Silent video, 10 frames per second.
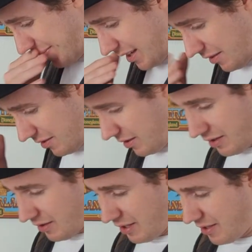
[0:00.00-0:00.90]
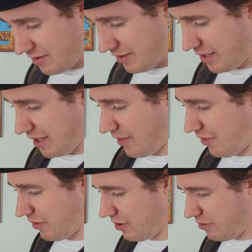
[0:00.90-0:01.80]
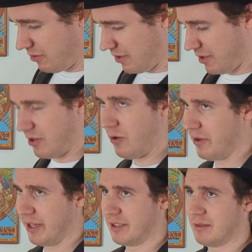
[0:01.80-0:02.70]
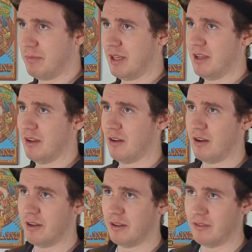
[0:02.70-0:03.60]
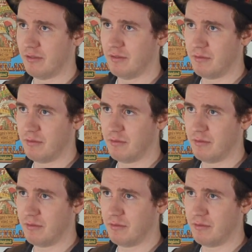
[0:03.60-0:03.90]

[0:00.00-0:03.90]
because it's so annoying to be on